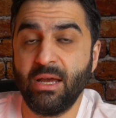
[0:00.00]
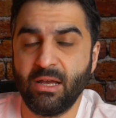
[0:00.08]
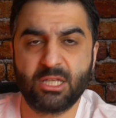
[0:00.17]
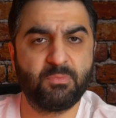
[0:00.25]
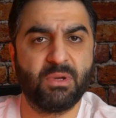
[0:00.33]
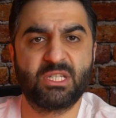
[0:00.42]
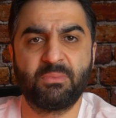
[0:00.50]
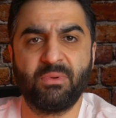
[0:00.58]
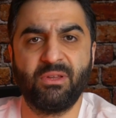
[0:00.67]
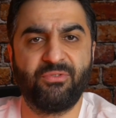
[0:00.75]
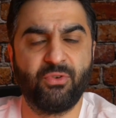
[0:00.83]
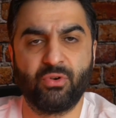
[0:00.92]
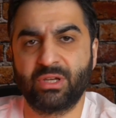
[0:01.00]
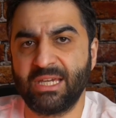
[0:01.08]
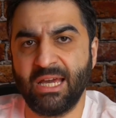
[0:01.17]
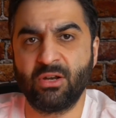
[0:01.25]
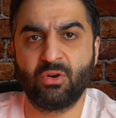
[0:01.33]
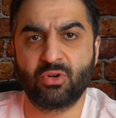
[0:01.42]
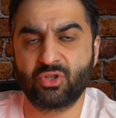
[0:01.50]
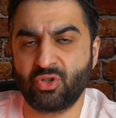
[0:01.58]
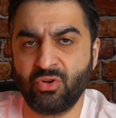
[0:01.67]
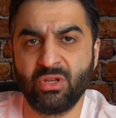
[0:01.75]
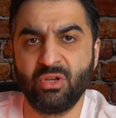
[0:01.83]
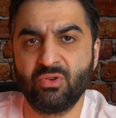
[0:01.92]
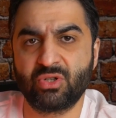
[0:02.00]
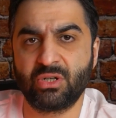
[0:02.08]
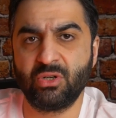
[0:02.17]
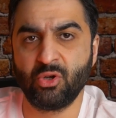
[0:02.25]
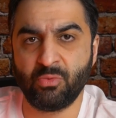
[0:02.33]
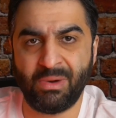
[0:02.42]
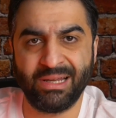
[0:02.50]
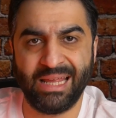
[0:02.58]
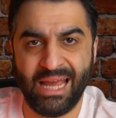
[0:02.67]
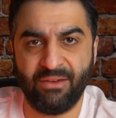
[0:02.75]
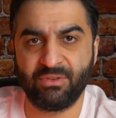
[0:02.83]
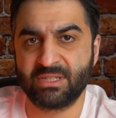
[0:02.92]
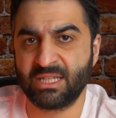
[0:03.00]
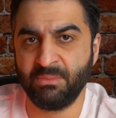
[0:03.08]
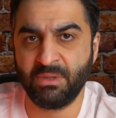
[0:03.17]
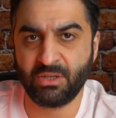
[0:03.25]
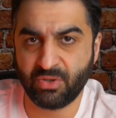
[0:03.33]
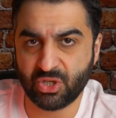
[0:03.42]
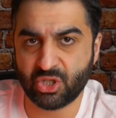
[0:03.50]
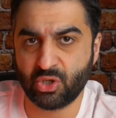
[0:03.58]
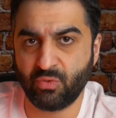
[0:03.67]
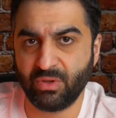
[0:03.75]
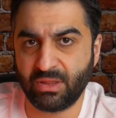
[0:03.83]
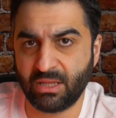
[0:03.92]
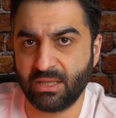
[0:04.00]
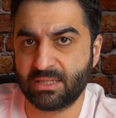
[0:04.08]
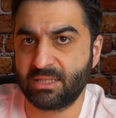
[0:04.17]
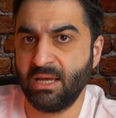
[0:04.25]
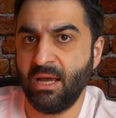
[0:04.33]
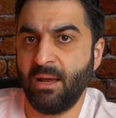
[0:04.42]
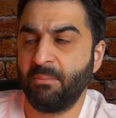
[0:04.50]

It's possible if you're a Canon or Sony user, you might have the similar issue with this,